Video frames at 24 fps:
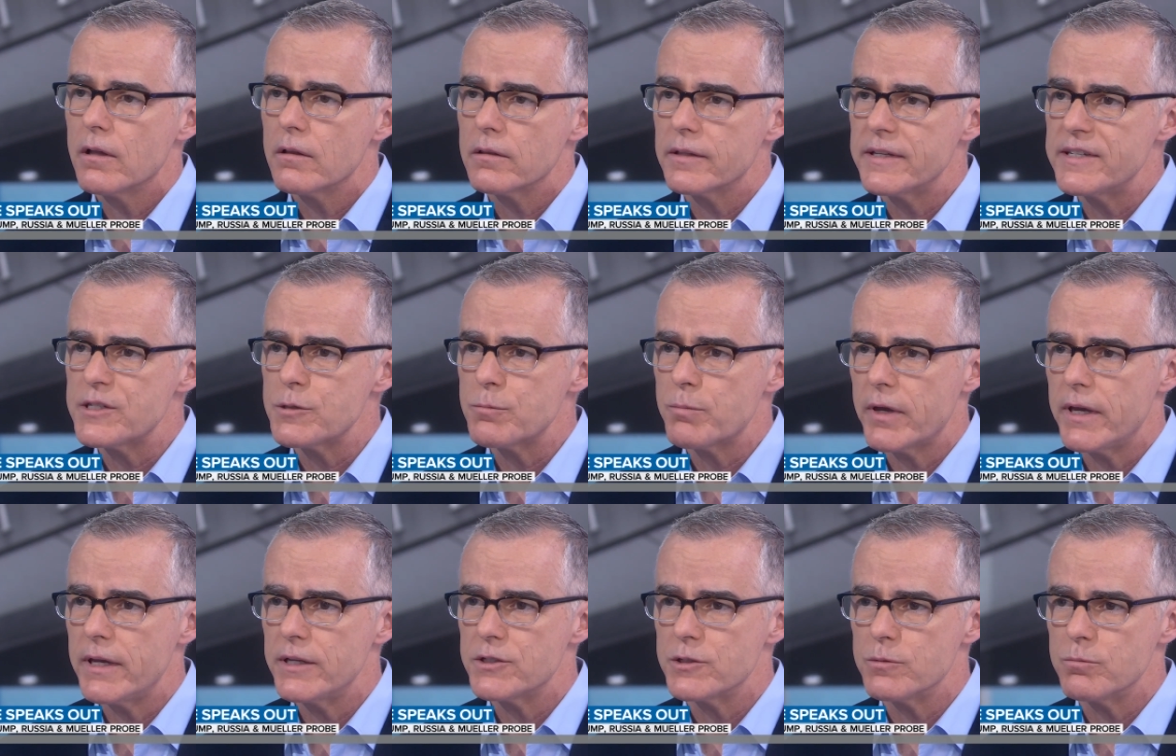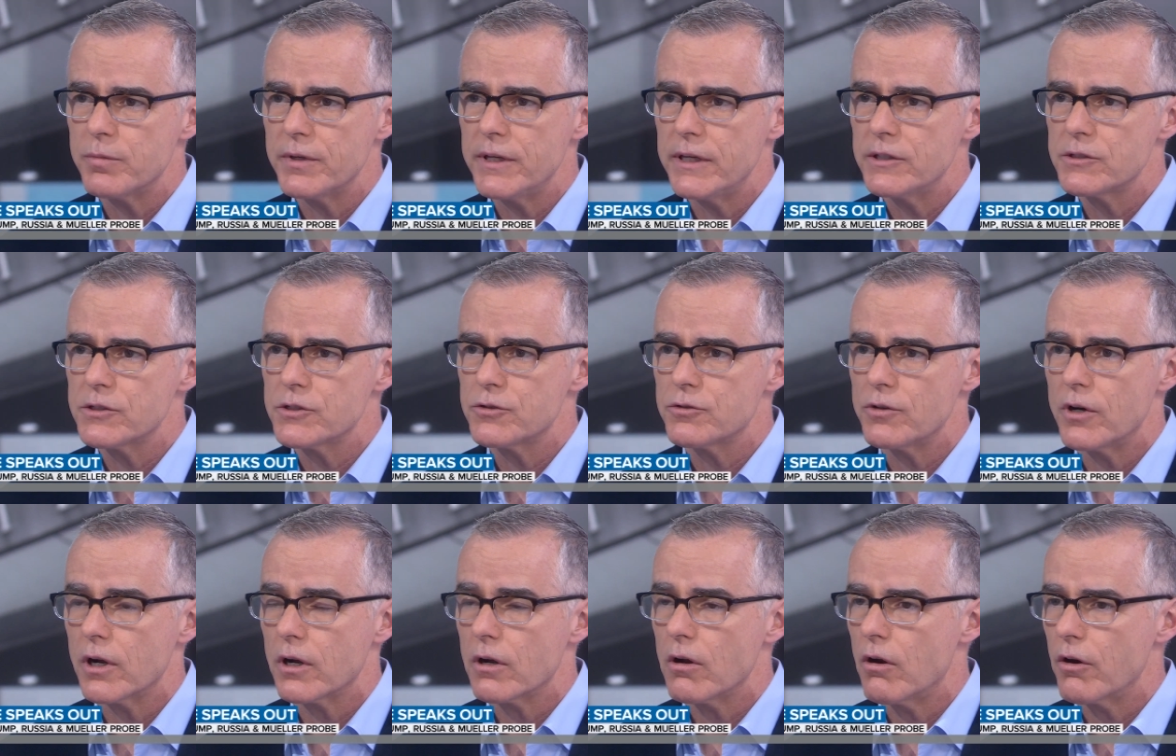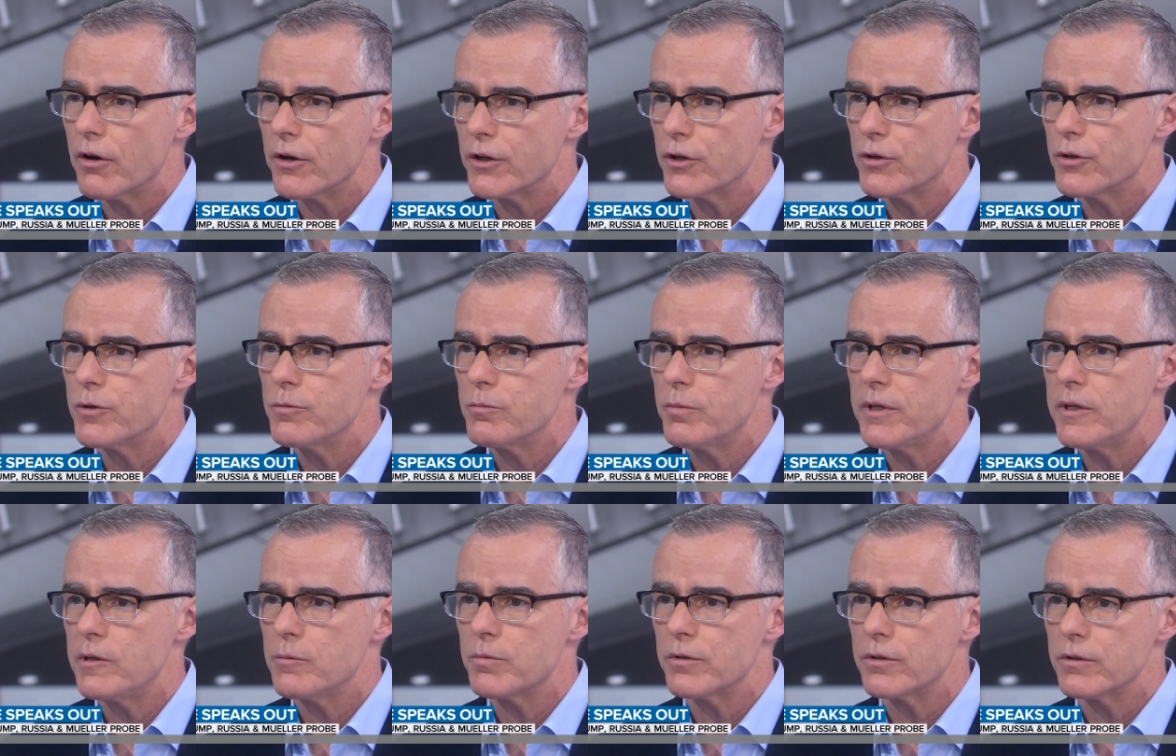Lisa Page and Pete Strzok are good
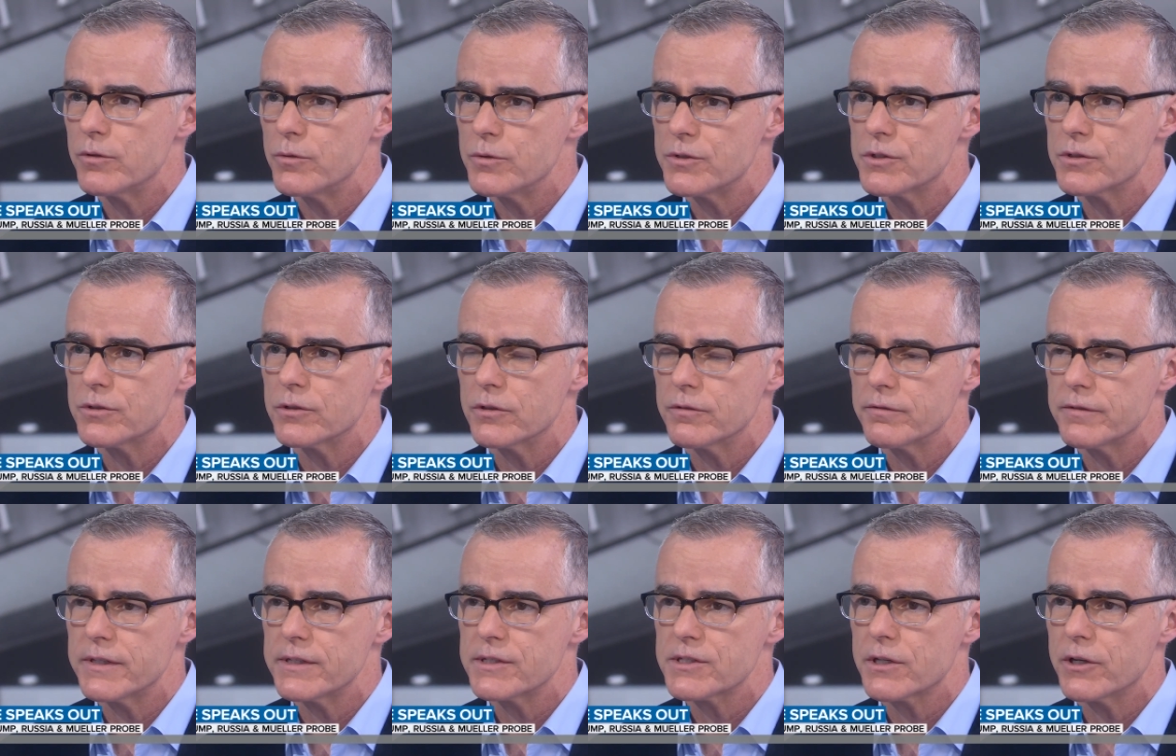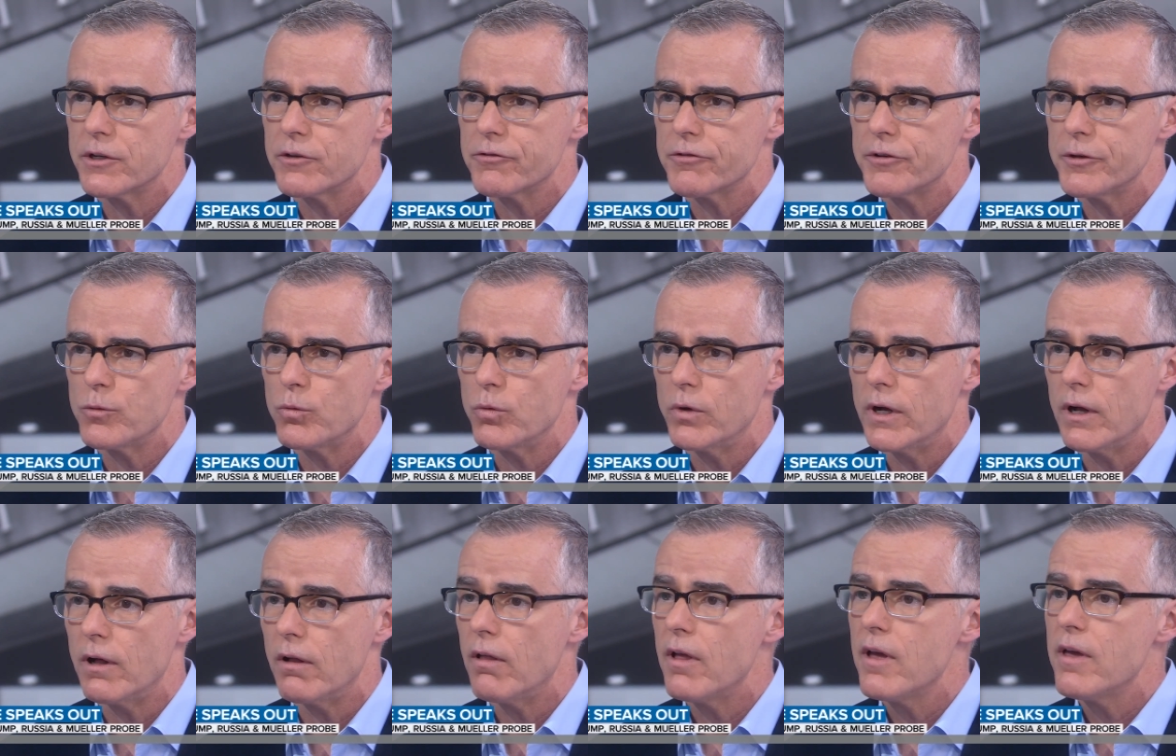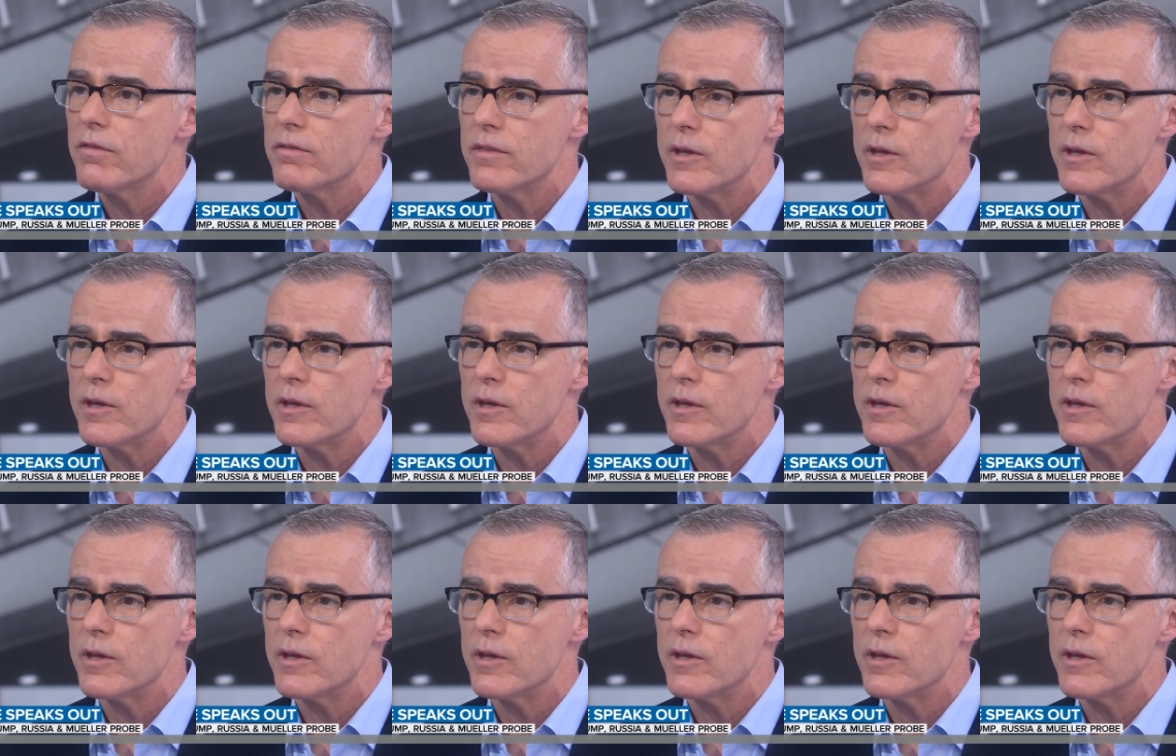people who served this country well.